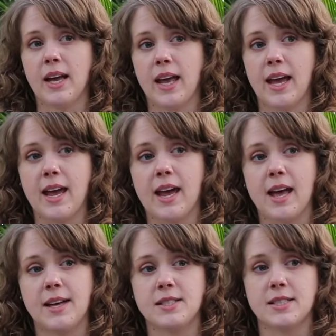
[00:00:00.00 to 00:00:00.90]

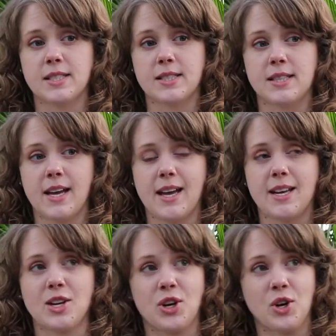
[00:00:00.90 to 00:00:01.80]
And
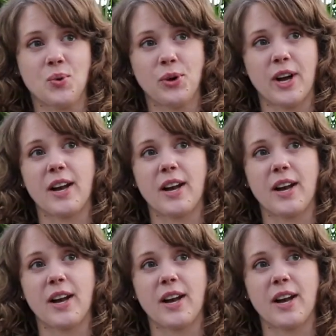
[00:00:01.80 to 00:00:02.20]
then we'll kind